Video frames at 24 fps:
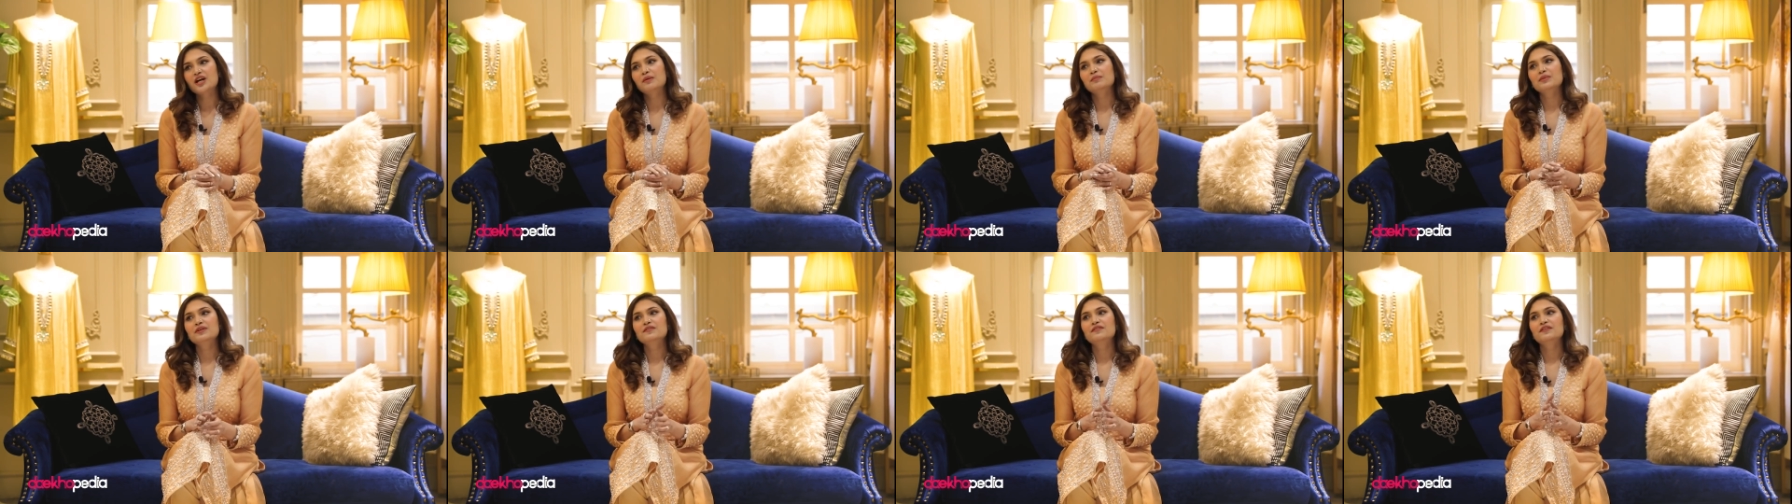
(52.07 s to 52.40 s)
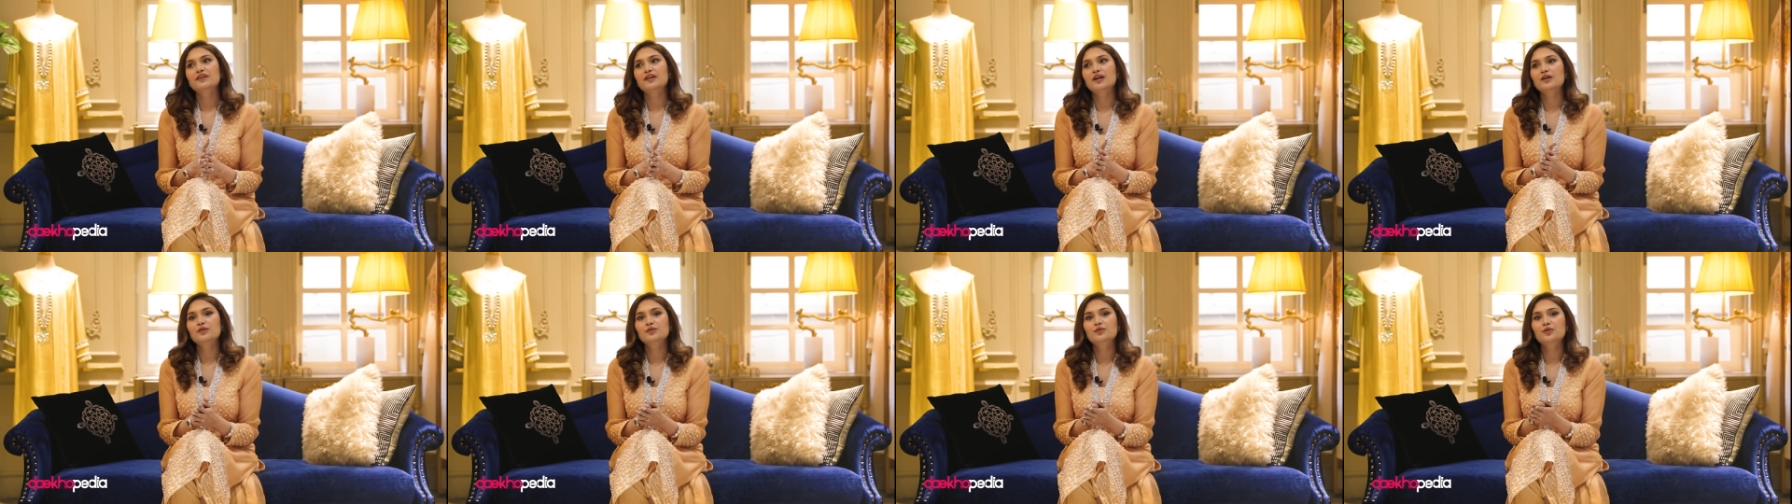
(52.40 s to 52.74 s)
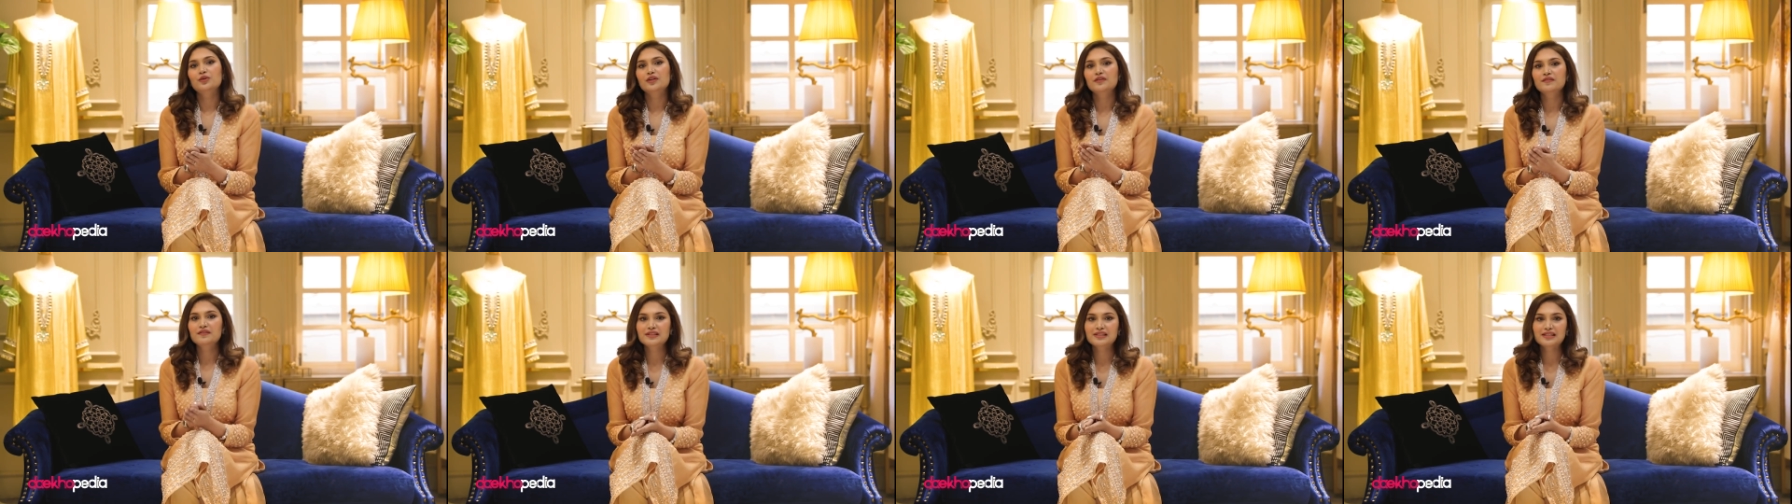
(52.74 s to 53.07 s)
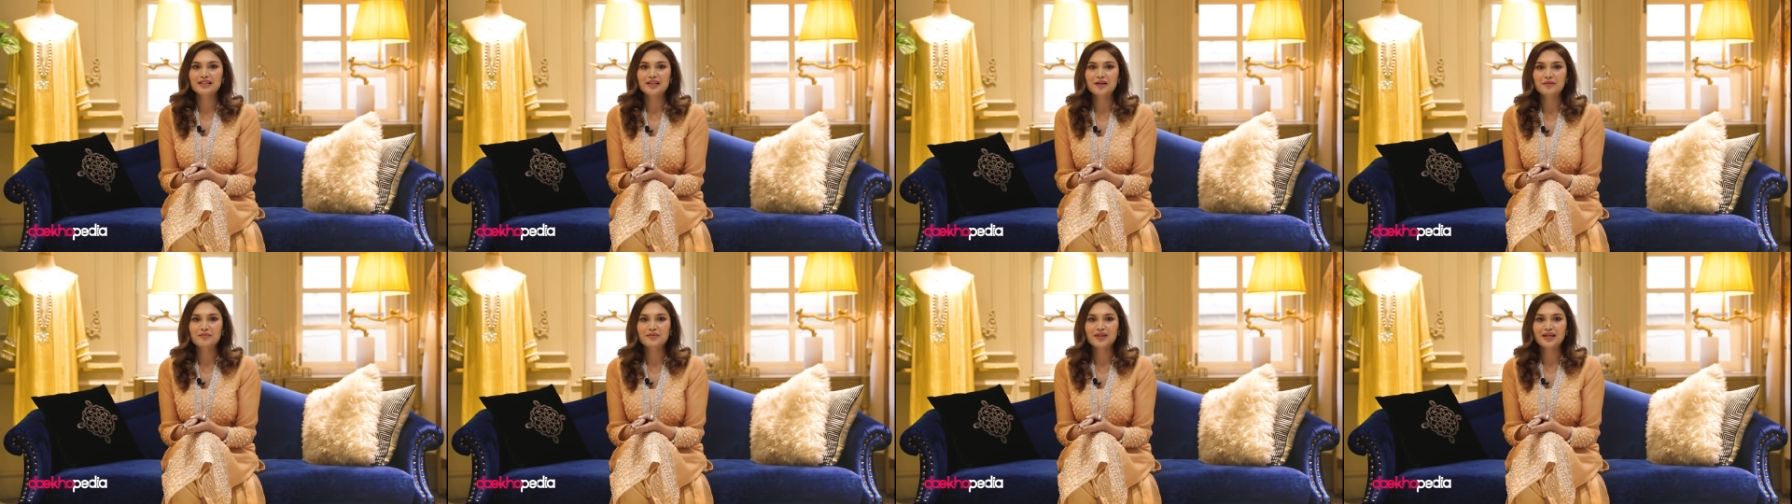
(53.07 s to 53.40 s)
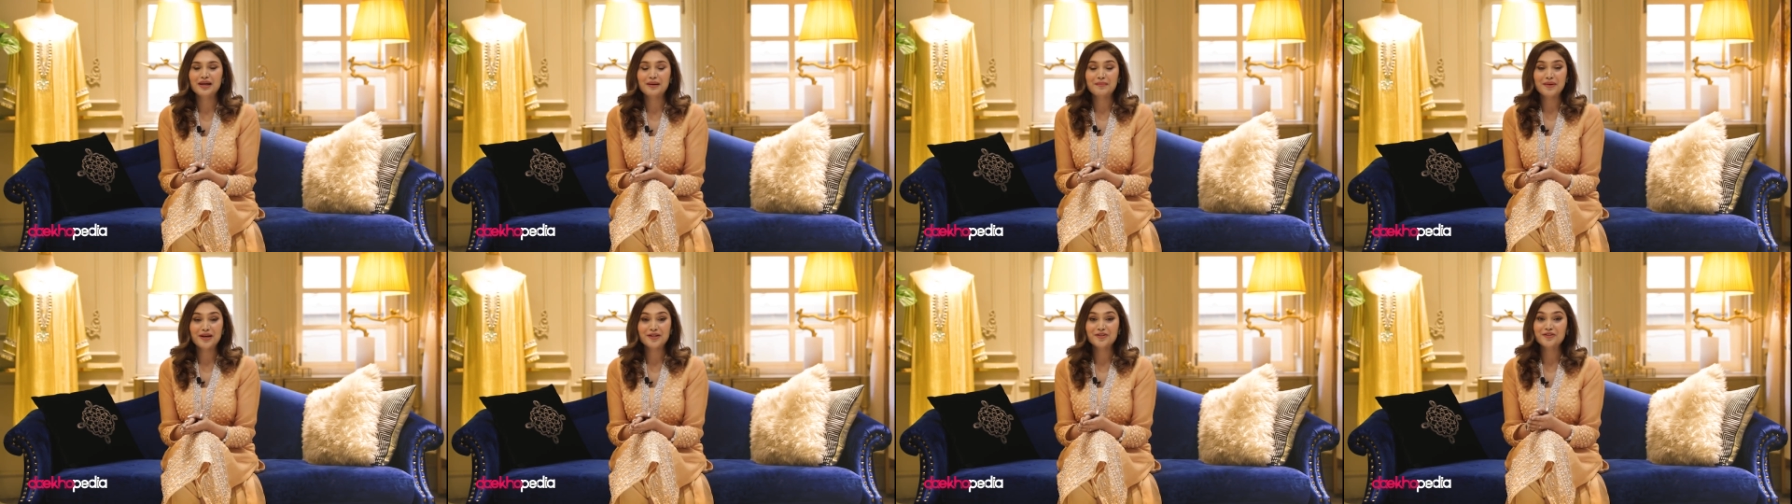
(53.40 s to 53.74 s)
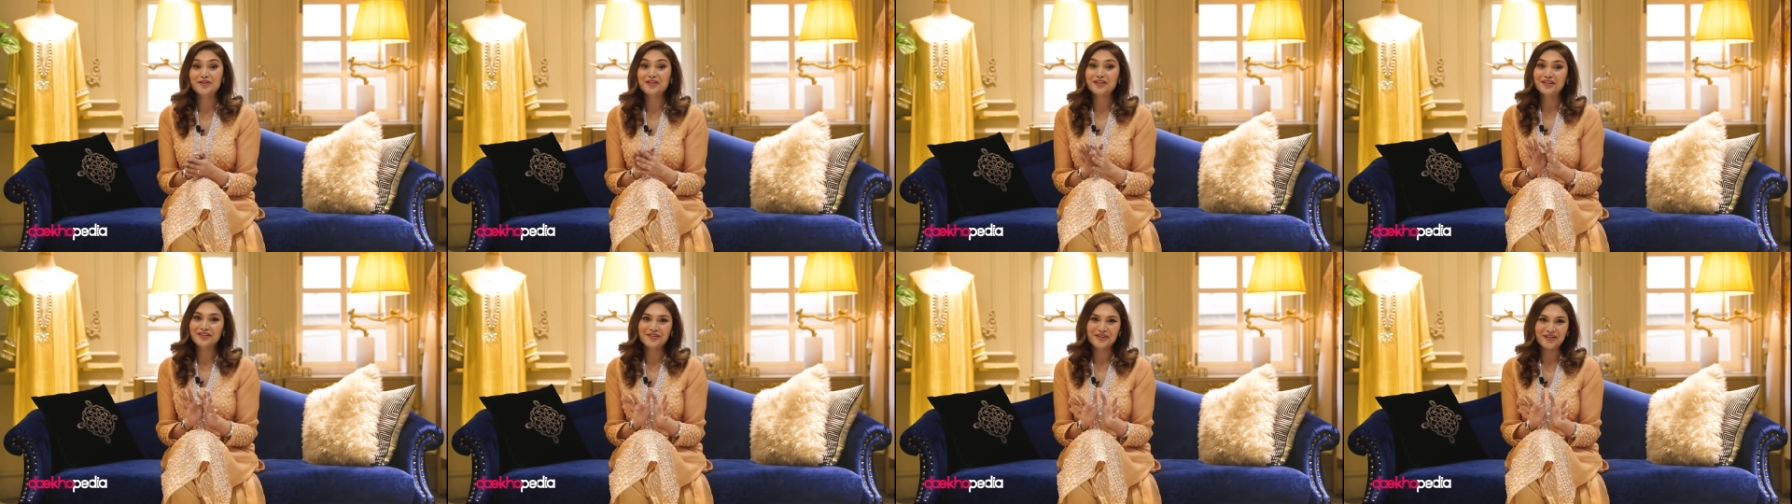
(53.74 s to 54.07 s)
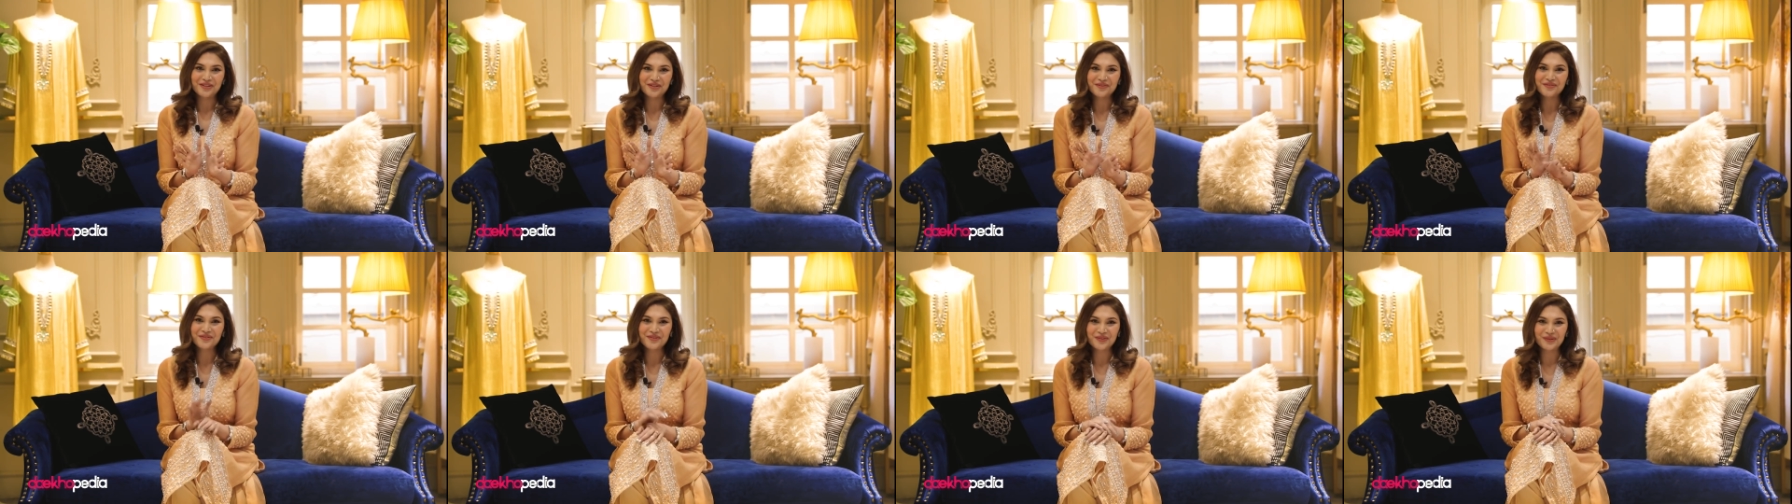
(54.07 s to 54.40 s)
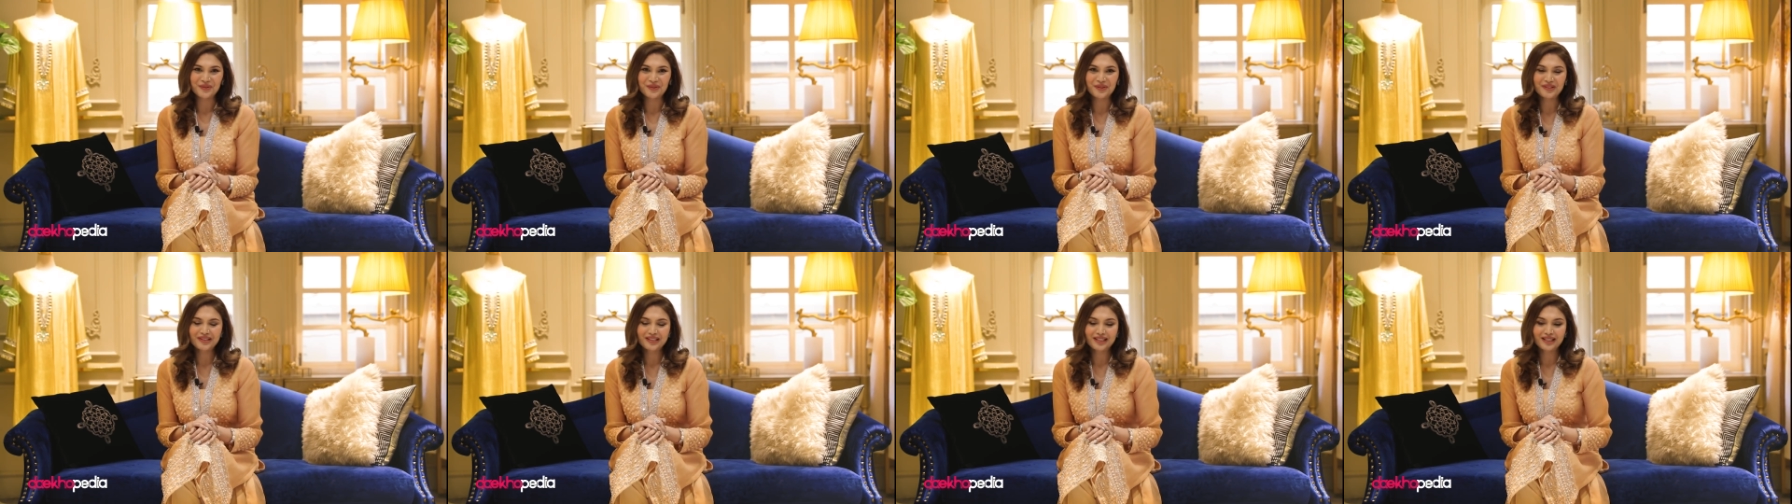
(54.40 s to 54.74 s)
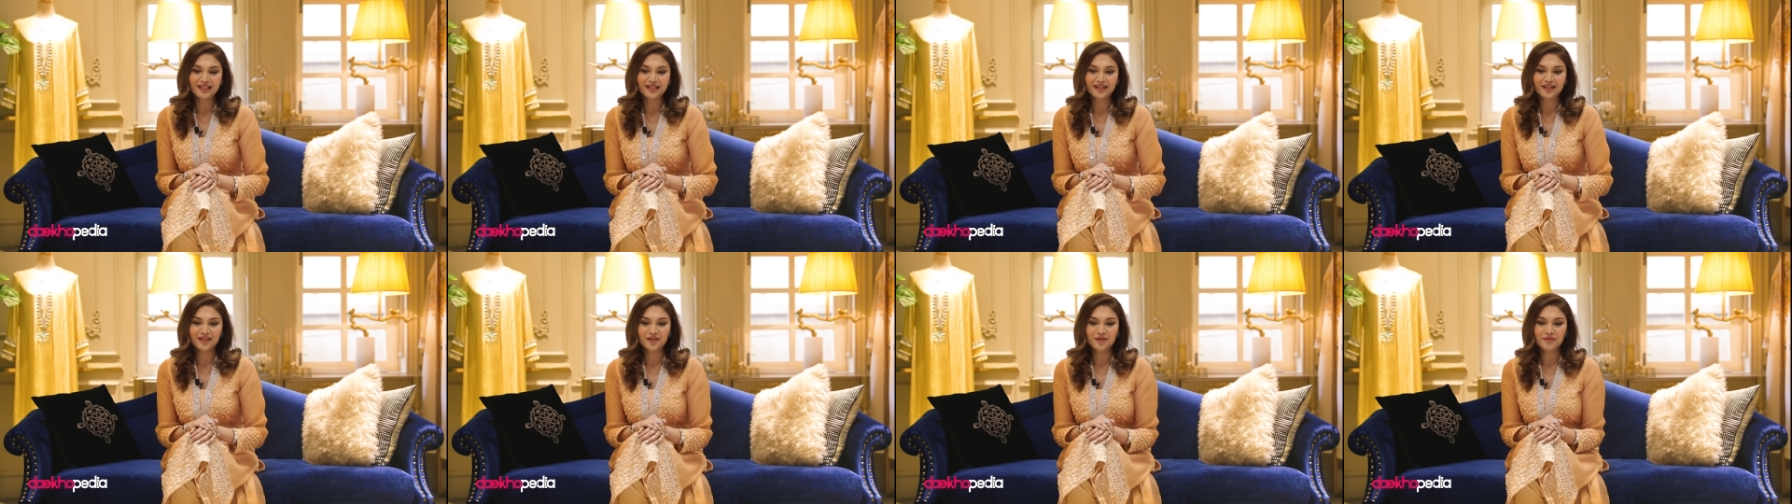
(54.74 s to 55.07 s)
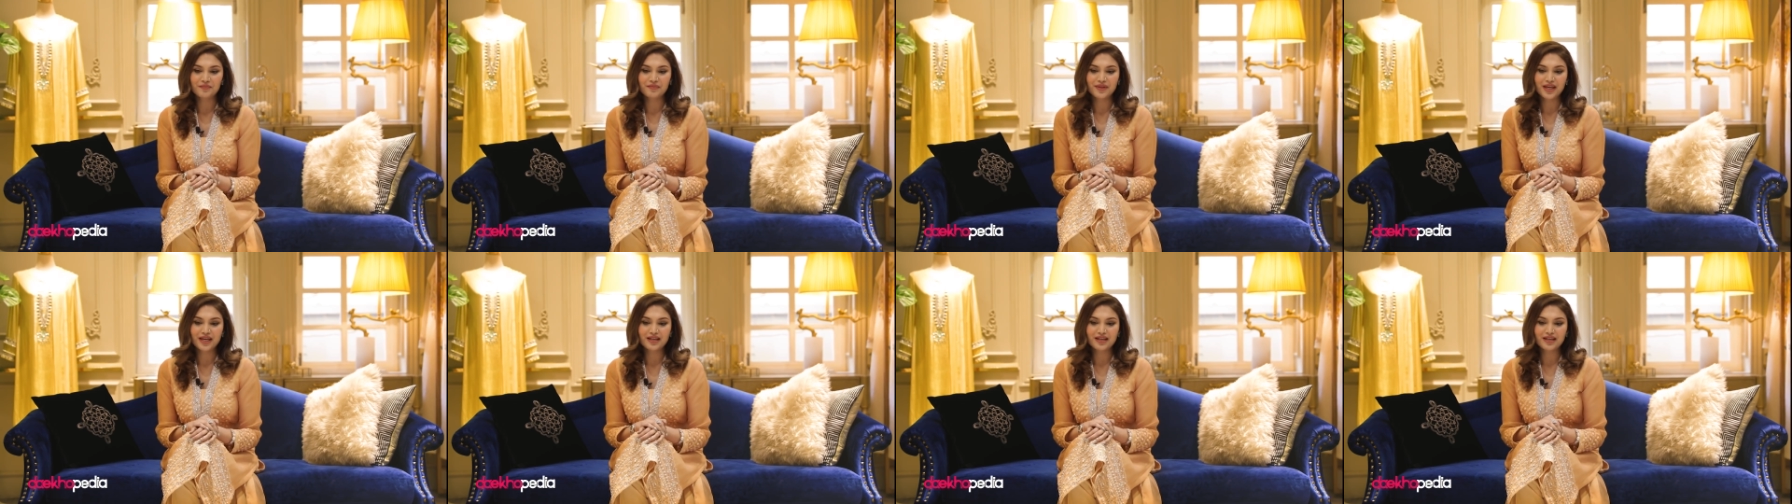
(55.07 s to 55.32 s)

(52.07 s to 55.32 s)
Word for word: Ami figured out Korefil Salam that I'm actually a creative soul um,